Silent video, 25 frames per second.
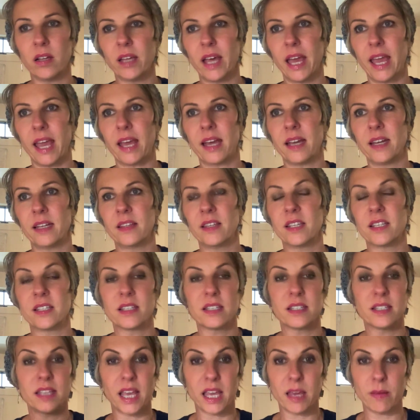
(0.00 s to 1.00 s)
And this
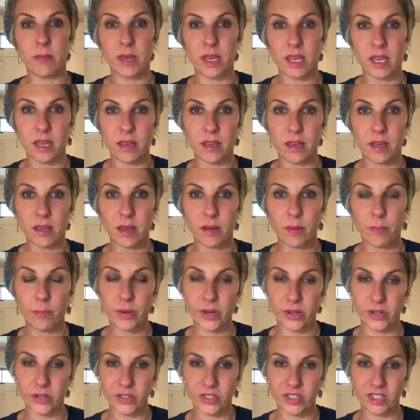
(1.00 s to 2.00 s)
is Amy
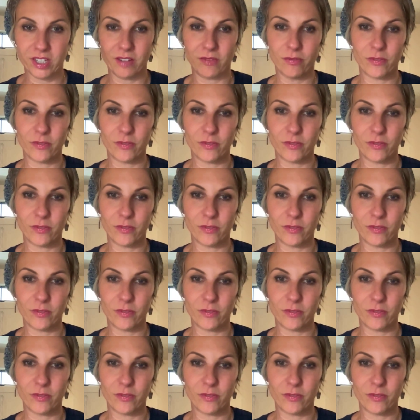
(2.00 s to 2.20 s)
Pearson